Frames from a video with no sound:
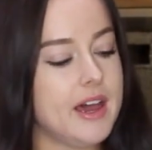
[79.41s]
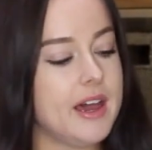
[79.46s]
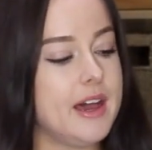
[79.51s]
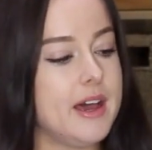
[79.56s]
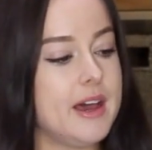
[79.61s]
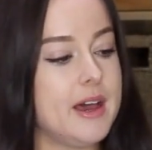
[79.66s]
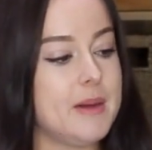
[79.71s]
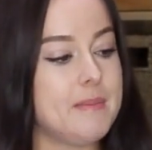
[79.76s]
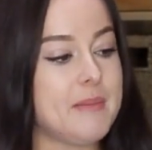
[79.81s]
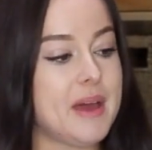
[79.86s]

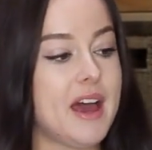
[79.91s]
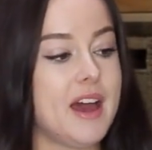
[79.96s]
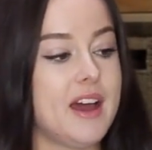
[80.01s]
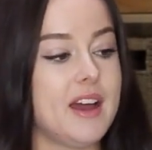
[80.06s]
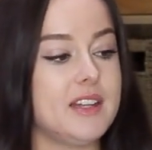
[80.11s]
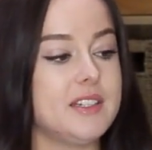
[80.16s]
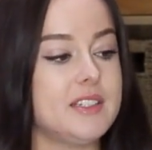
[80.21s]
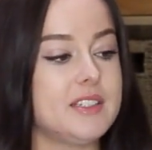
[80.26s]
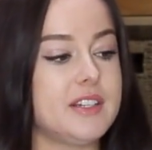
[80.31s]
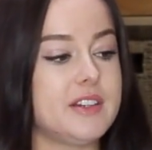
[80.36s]

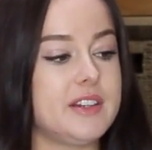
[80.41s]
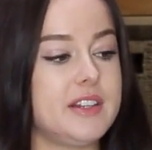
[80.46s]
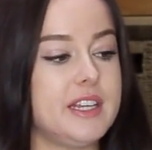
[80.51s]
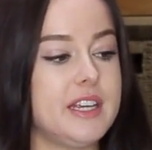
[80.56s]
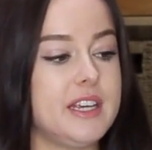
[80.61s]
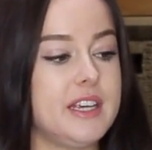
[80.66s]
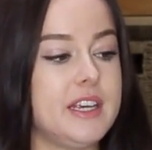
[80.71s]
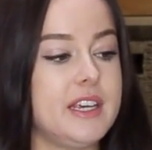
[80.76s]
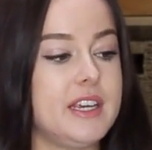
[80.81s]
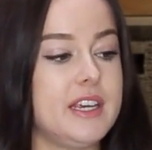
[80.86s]
And
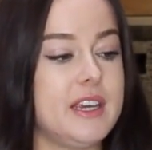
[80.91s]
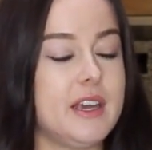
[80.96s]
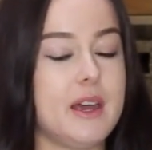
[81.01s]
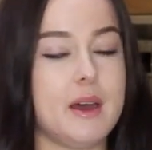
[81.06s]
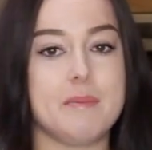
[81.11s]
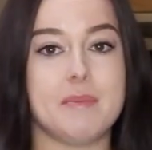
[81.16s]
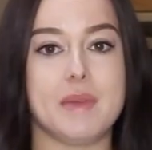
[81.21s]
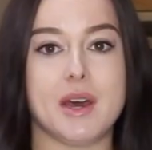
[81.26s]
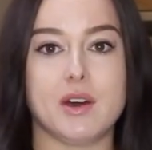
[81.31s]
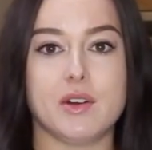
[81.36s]
the
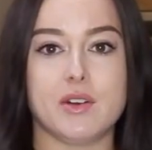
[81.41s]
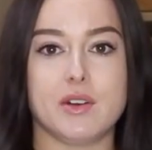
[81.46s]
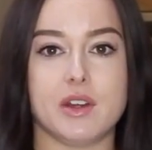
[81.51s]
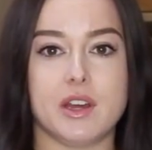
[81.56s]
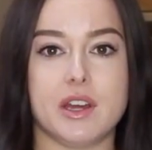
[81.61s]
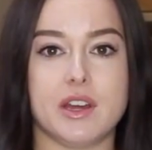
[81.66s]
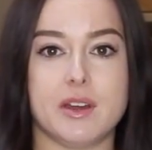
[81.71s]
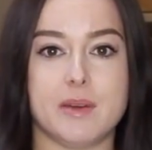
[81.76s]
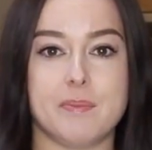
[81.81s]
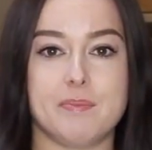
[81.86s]

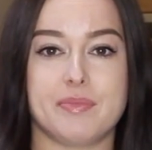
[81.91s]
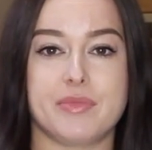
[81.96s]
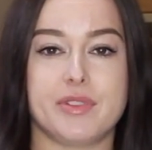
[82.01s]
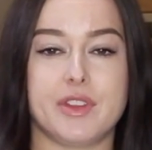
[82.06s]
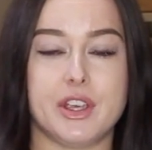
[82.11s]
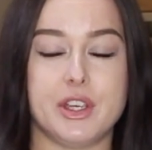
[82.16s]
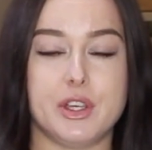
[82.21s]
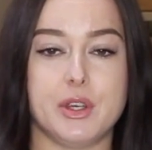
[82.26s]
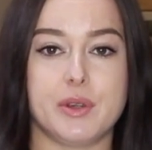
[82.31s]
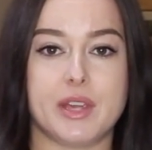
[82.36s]
amount
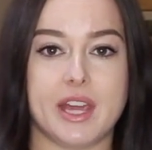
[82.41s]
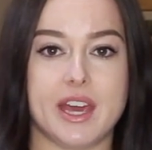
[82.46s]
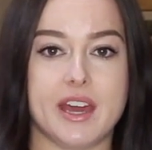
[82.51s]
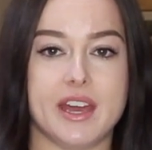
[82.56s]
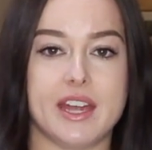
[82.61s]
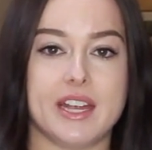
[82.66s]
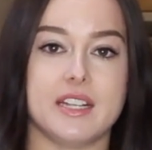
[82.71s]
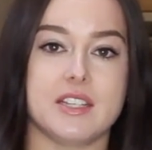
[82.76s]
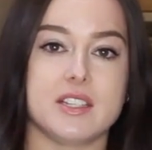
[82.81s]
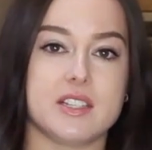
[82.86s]
that you
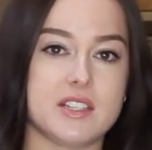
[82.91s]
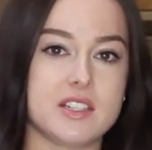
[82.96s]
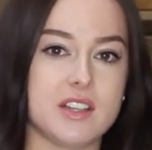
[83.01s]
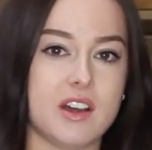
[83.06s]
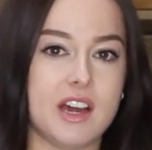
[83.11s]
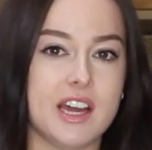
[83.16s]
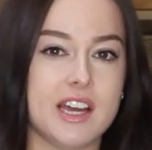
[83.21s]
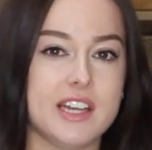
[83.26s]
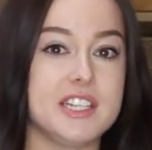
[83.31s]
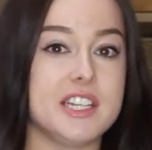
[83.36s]
get
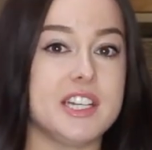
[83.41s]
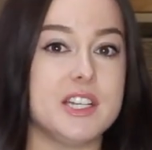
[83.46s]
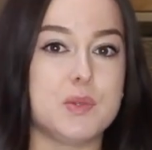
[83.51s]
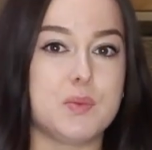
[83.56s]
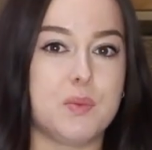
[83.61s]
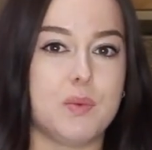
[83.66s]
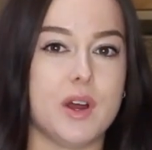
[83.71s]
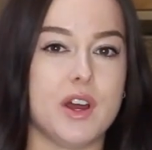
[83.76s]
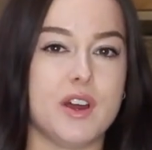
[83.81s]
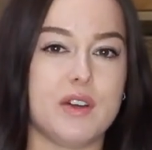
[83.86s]
inside
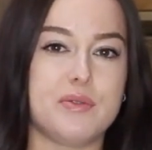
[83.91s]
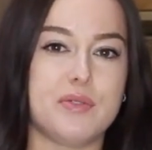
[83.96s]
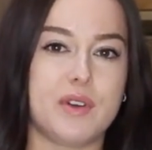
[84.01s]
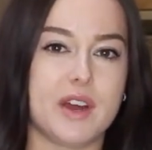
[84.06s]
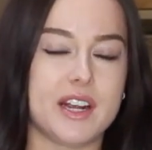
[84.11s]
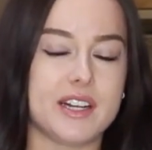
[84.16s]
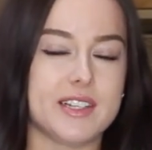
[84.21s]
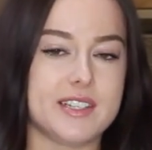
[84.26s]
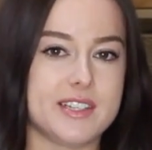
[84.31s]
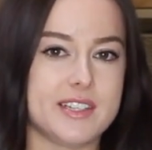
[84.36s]
is worth
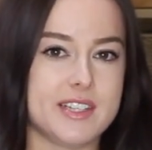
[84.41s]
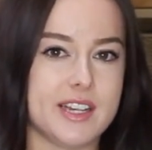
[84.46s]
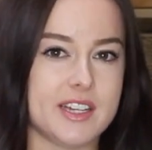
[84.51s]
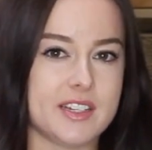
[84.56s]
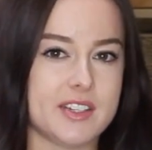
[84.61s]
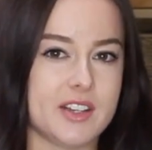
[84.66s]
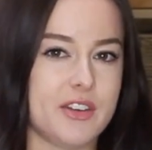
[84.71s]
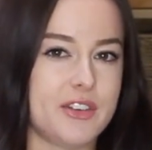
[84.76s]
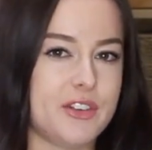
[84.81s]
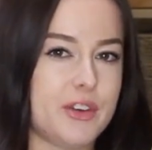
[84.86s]
like
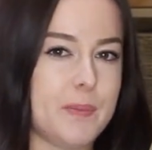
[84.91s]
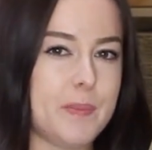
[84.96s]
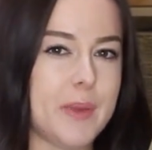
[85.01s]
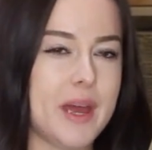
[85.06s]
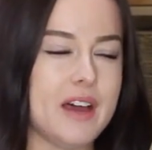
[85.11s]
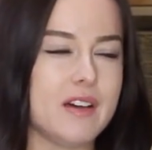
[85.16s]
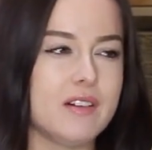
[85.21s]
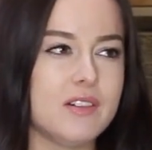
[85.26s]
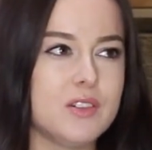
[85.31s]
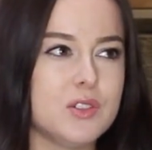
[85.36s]

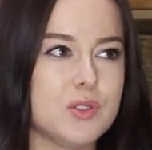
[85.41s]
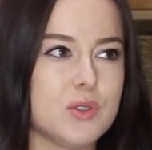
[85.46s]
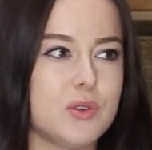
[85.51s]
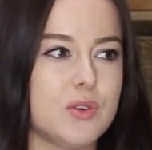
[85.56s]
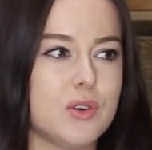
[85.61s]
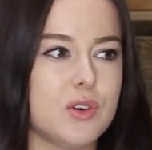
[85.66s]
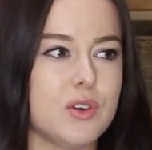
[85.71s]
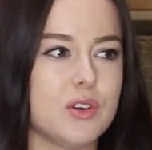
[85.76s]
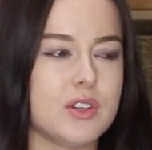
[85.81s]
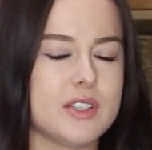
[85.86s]
£600
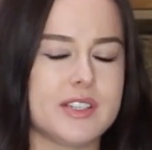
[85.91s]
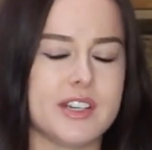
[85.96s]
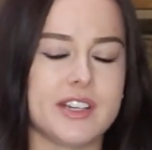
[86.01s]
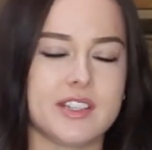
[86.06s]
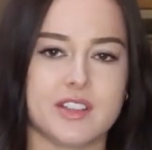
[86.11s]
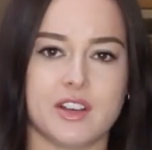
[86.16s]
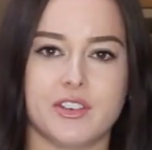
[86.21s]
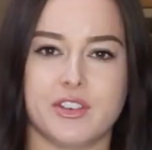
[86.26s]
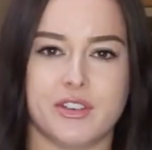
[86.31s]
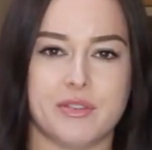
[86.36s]
or
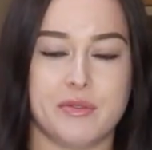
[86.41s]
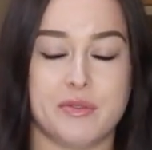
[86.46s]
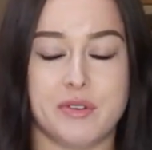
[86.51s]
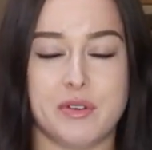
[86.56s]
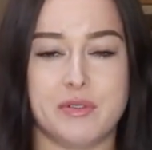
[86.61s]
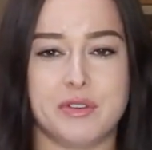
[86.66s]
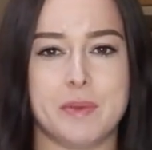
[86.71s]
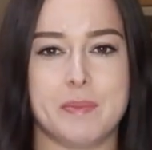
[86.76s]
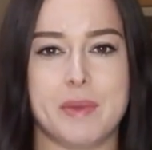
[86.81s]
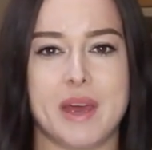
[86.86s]

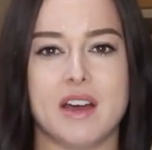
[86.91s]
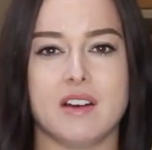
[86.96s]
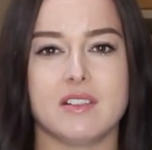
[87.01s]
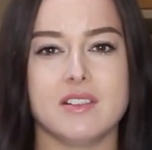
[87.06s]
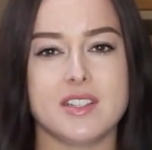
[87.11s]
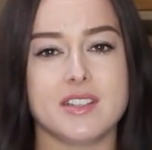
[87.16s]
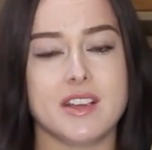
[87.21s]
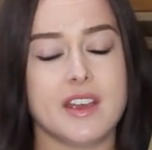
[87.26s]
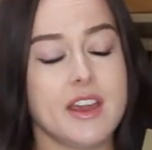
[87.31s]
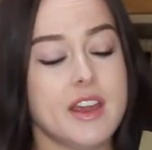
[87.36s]

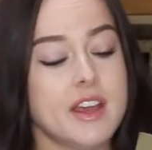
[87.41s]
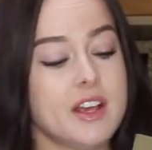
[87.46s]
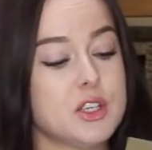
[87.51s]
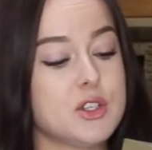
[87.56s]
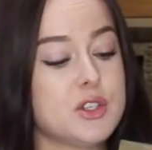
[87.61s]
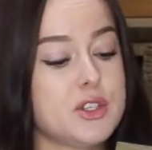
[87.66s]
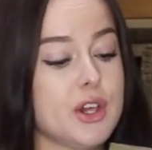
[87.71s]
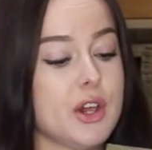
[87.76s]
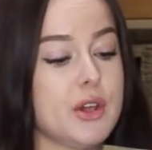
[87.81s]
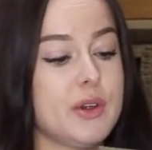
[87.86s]
£650,
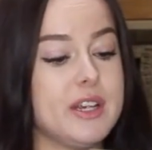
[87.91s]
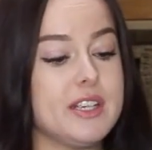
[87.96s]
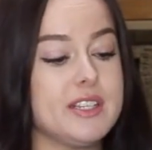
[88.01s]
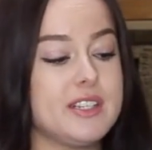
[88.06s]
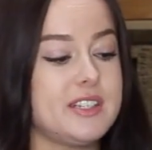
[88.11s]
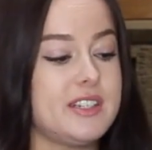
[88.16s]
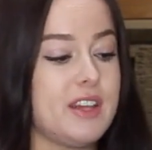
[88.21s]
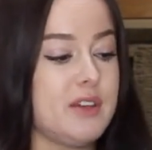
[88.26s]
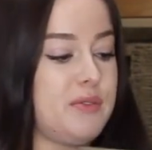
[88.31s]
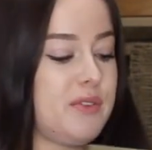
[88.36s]
so
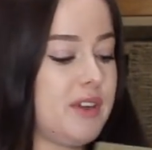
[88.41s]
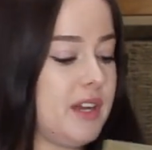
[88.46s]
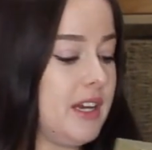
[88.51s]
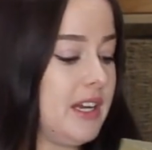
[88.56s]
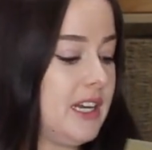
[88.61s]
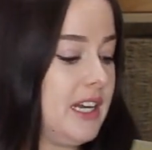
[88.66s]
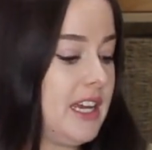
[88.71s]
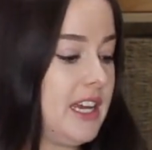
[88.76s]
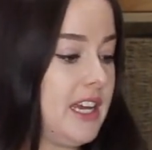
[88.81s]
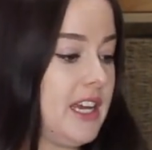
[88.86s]
it's
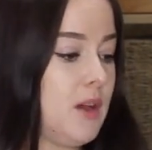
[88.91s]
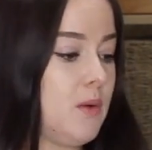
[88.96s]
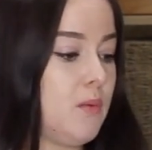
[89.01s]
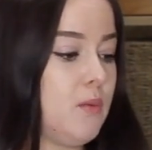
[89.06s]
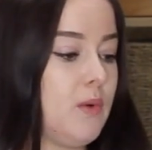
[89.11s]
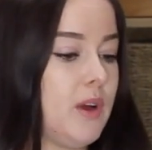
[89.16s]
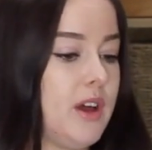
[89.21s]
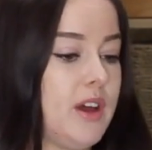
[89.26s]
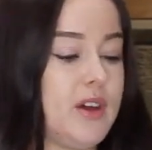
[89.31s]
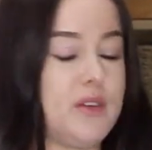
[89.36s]
definitely
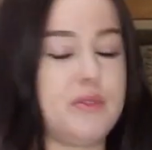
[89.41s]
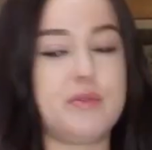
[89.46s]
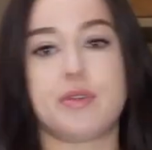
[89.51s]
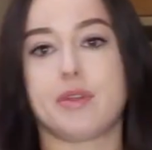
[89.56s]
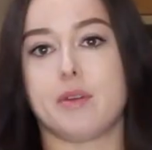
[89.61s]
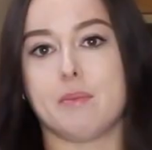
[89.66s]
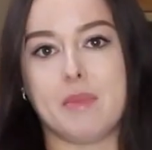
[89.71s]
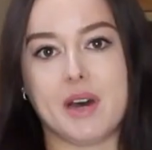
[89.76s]
worth the